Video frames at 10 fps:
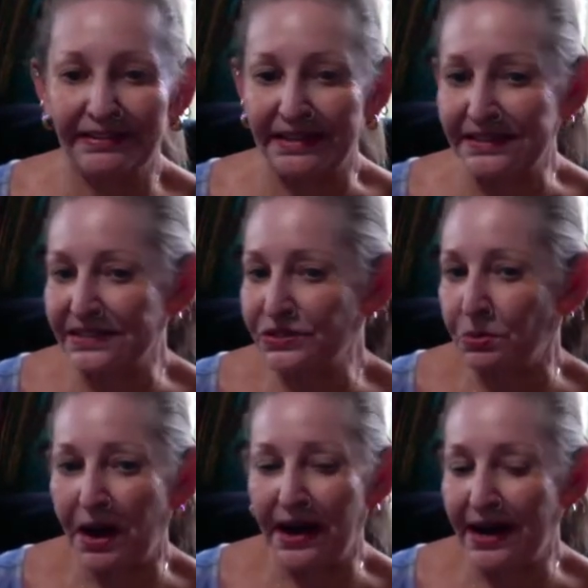This is
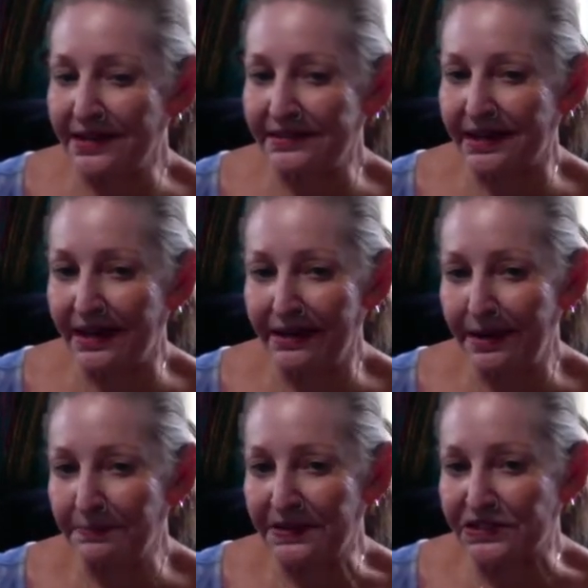why I stand
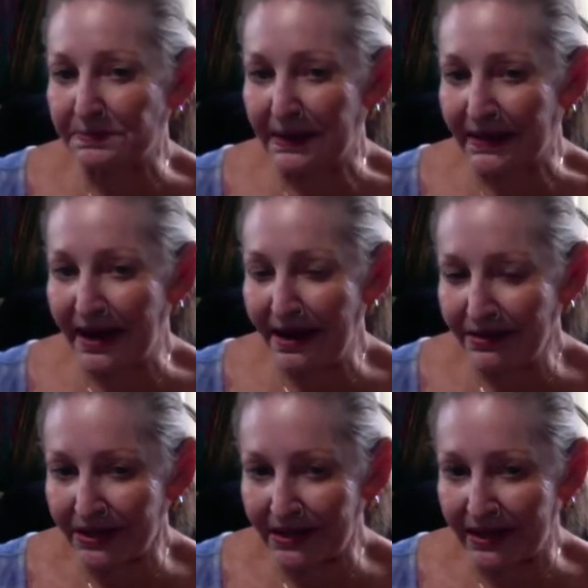up and speak
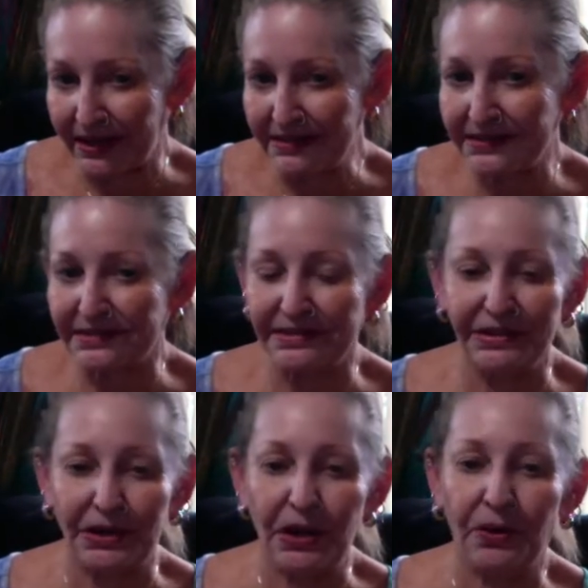out against,
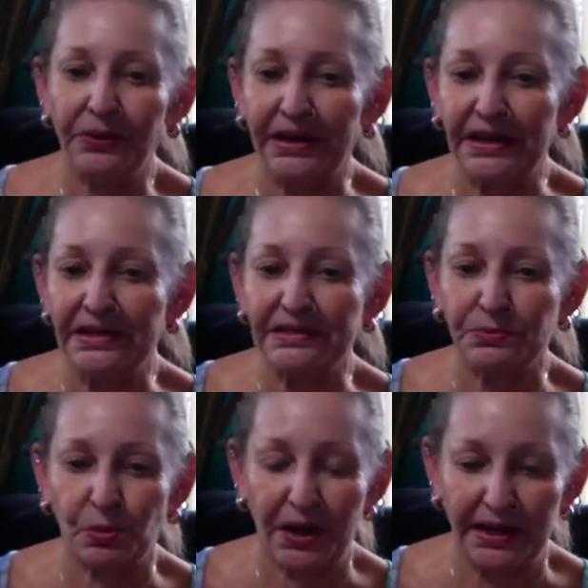these
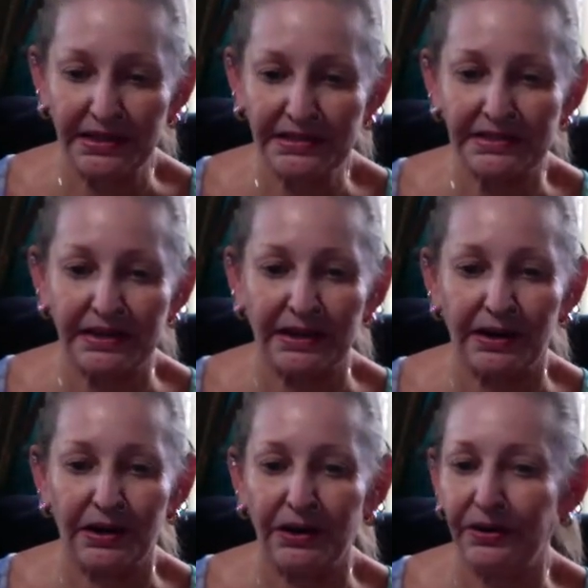ones that
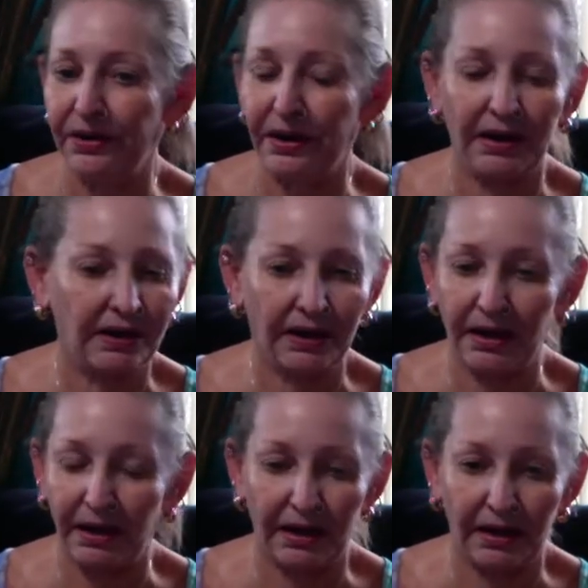are
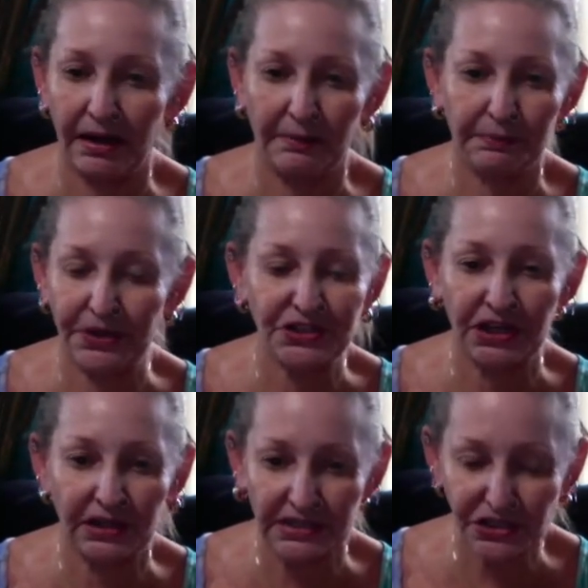
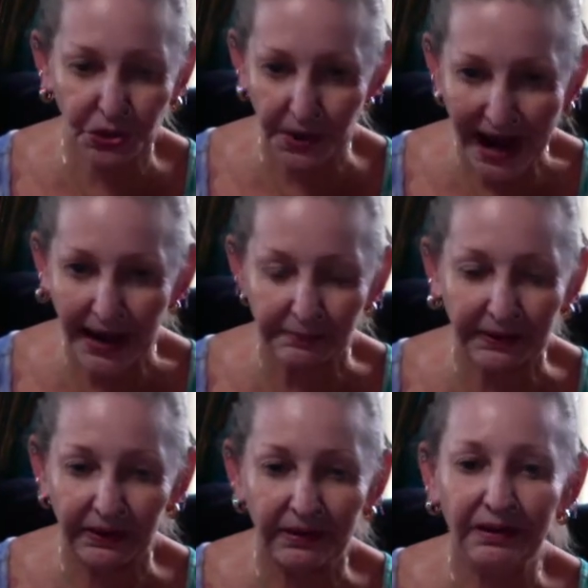preaching this crap.
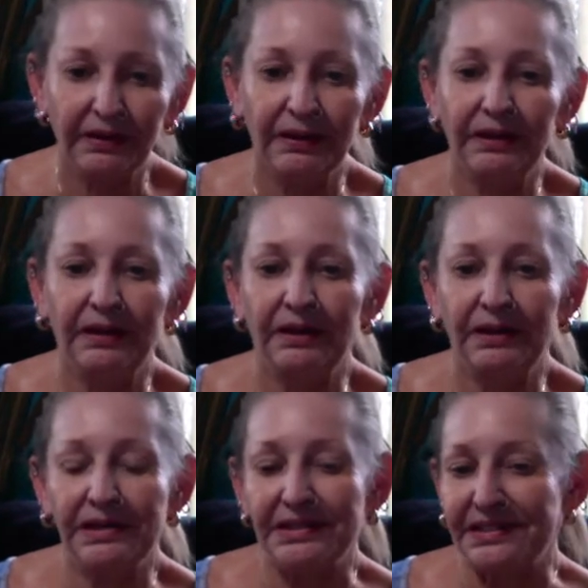
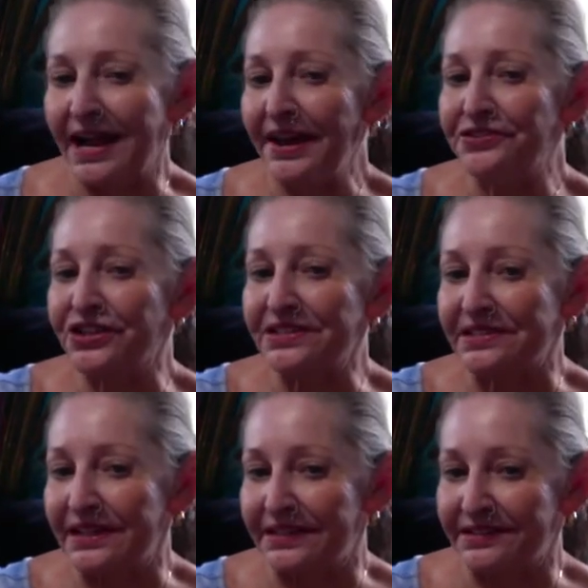It's not just
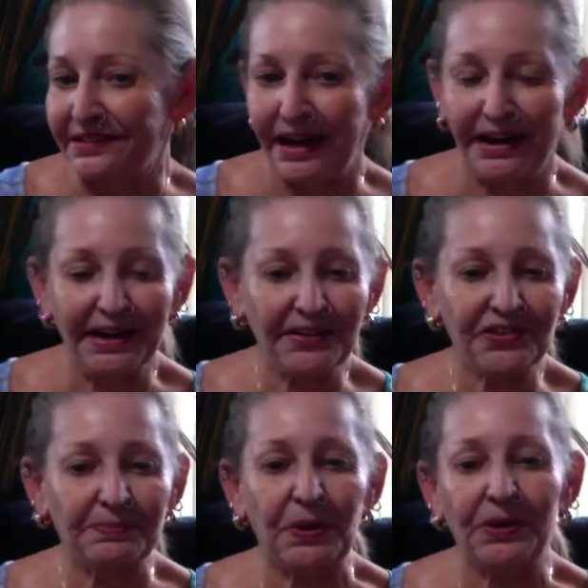Nityananda. I've
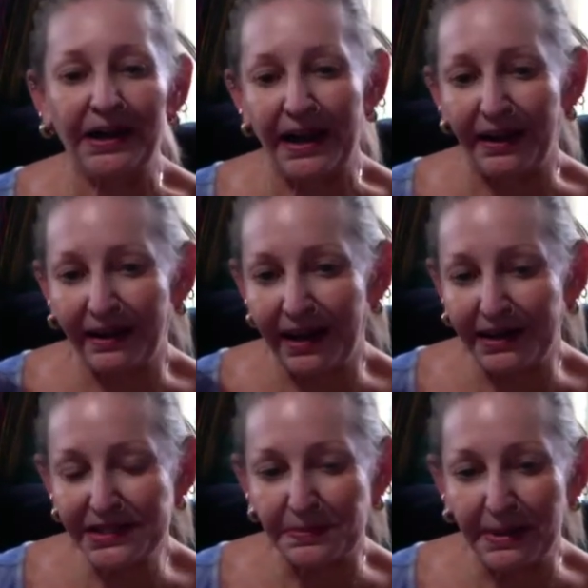spoken out
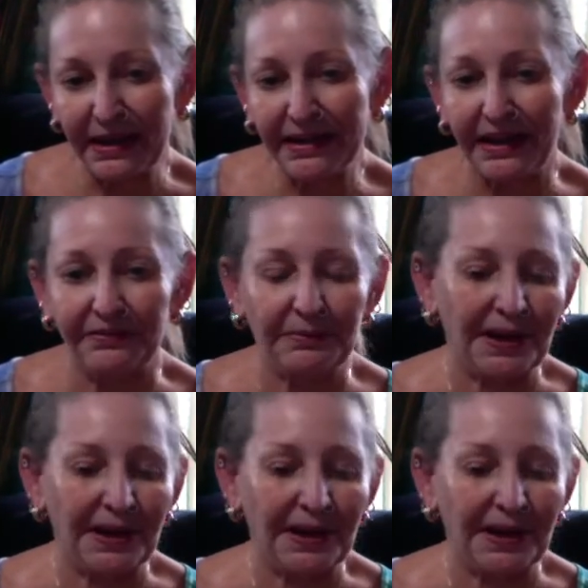against many of them.